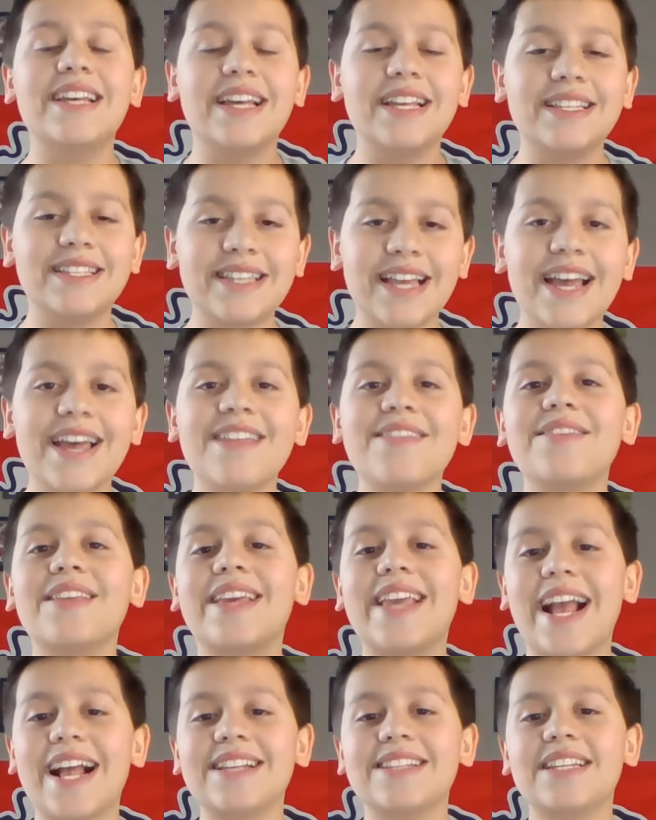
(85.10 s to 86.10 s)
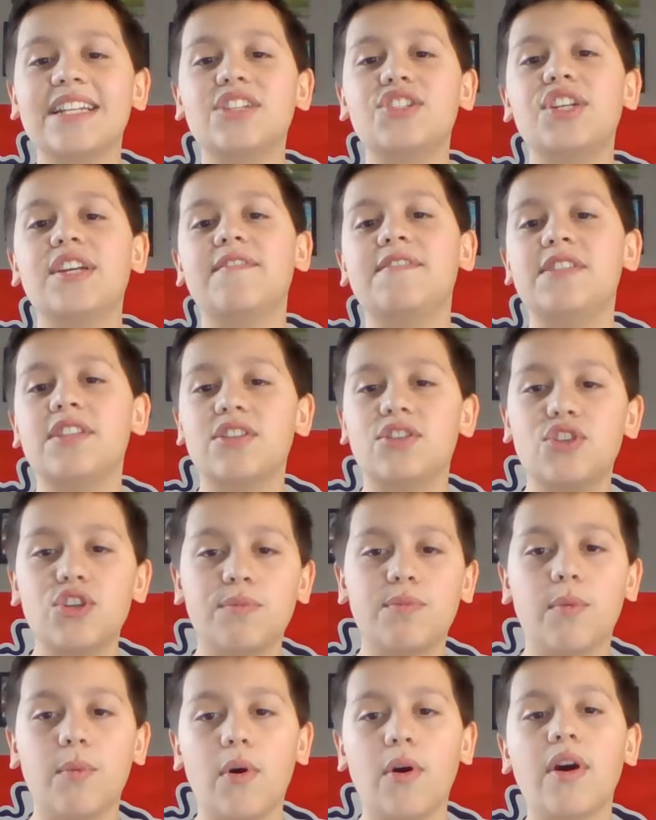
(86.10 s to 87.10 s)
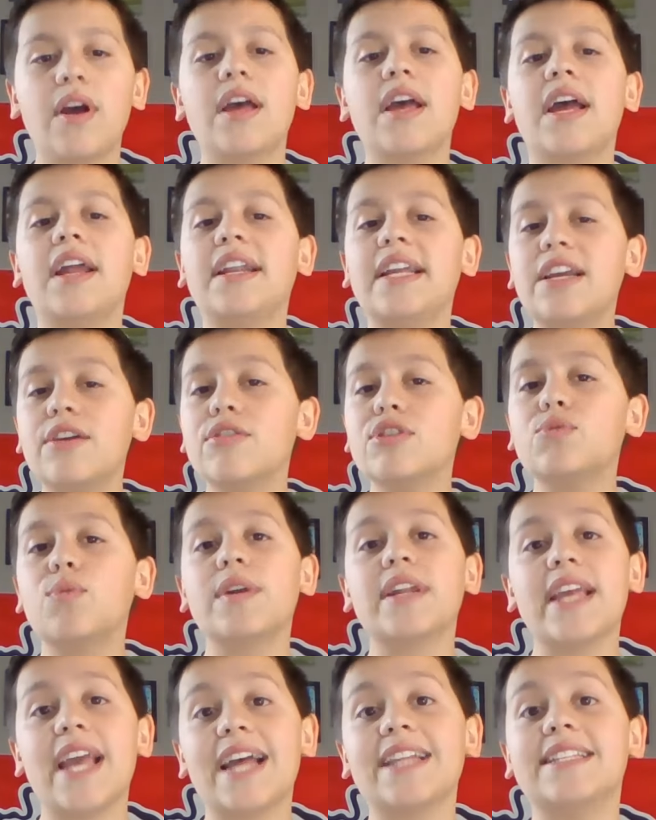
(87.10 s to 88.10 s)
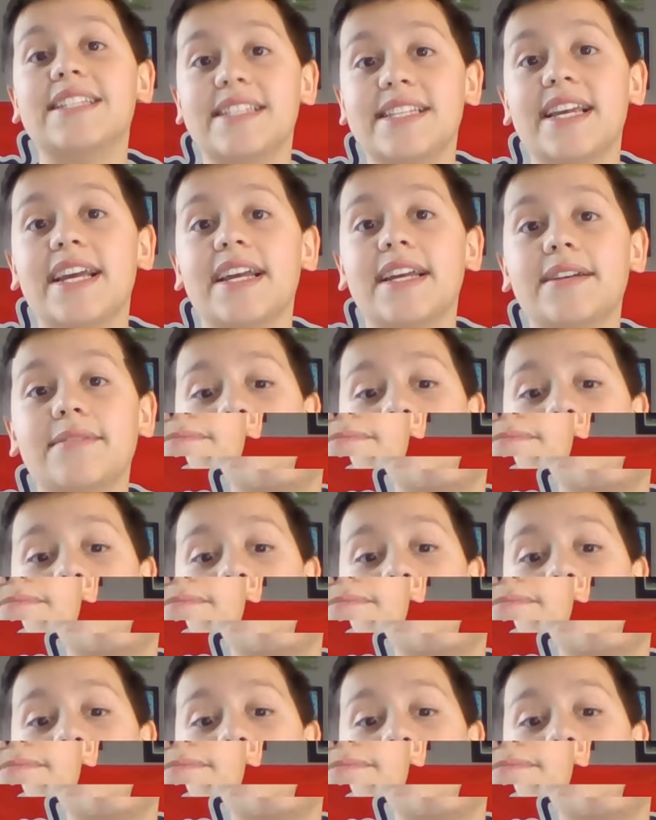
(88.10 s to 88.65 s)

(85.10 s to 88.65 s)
sent the Kansas City Chiefs to the Super Bowl, and here's what he had to say.